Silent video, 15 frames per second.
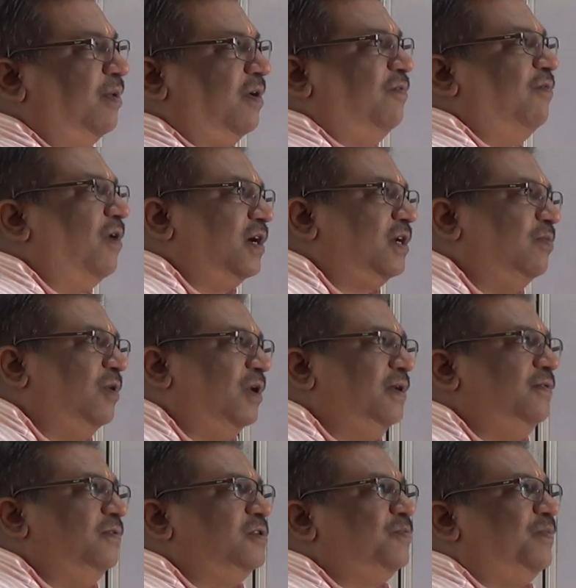of water
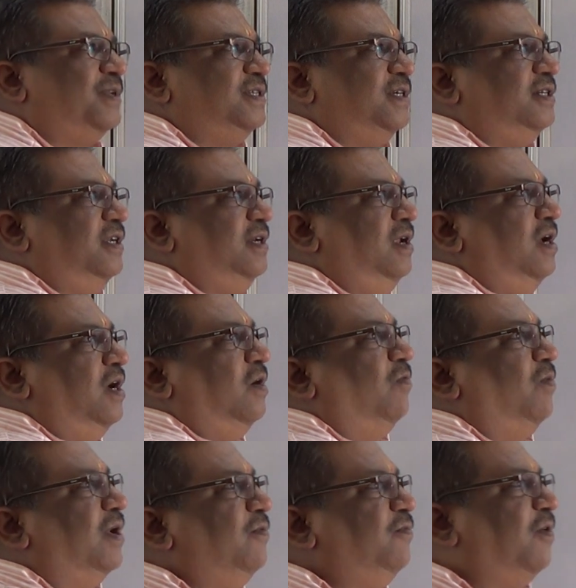molecules present in
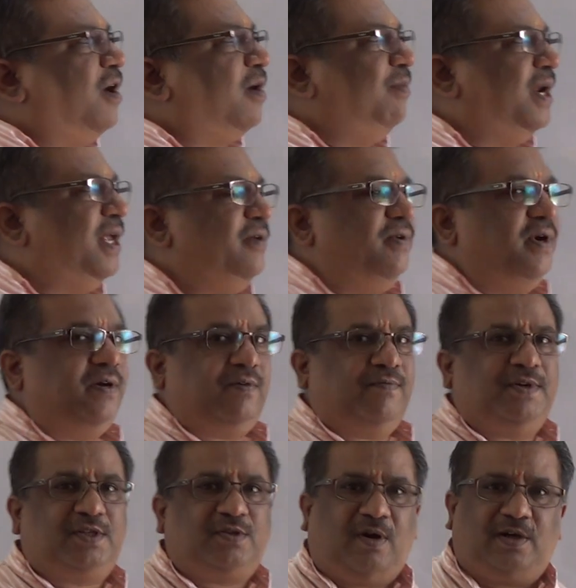one formula unit of
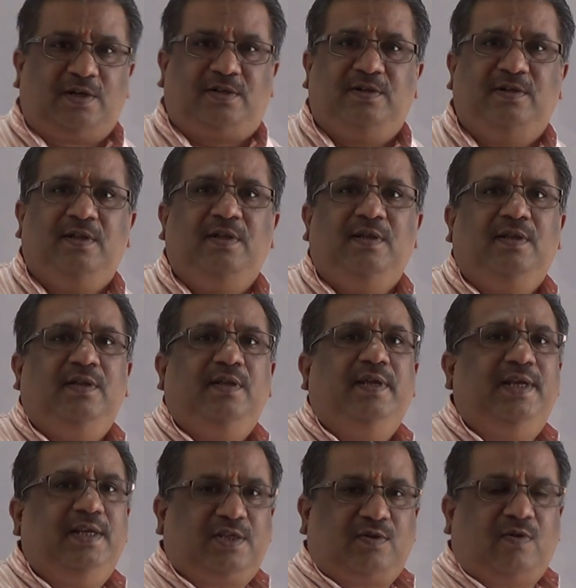a salt
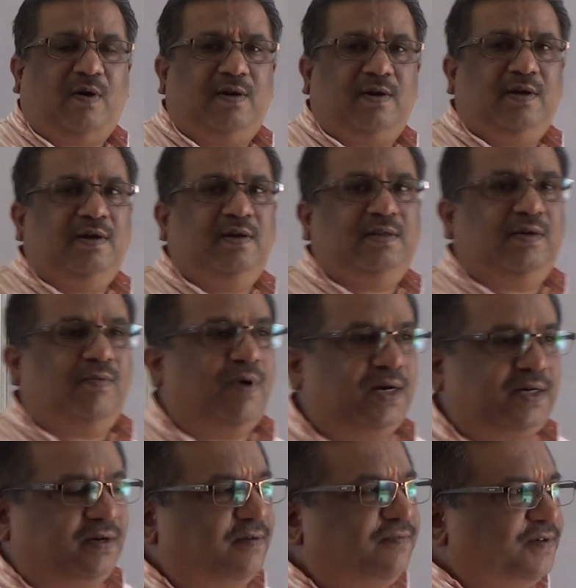is called the
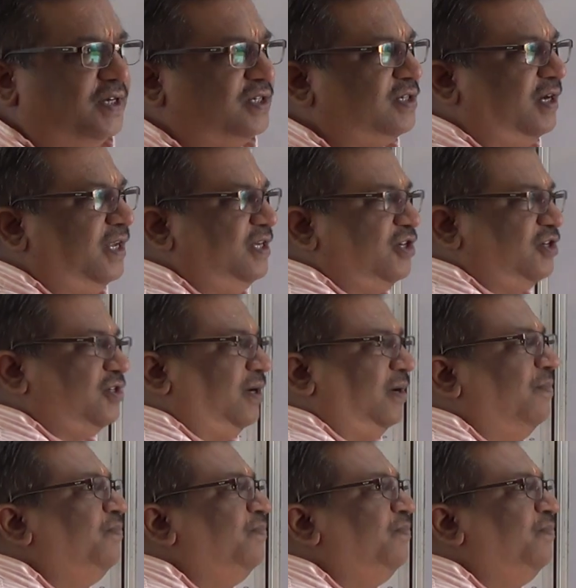water of crystallization.